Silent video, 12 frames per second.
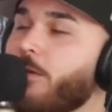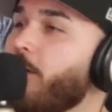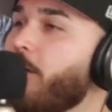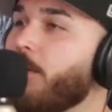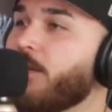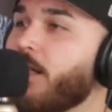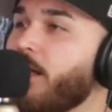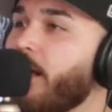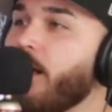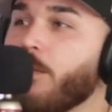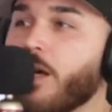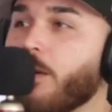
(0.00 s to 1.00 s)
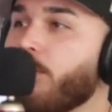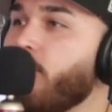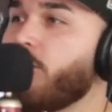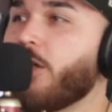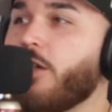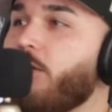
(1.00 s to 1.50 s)
You know what I'm saying? Hey man, I
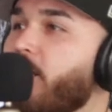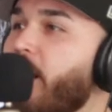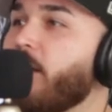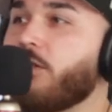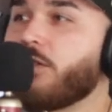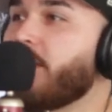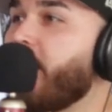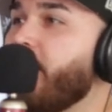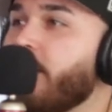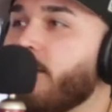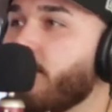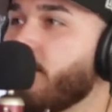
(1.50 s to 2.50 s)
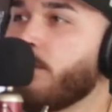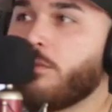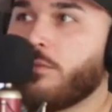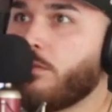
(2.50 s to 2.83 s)
appreciate you. Like just say it.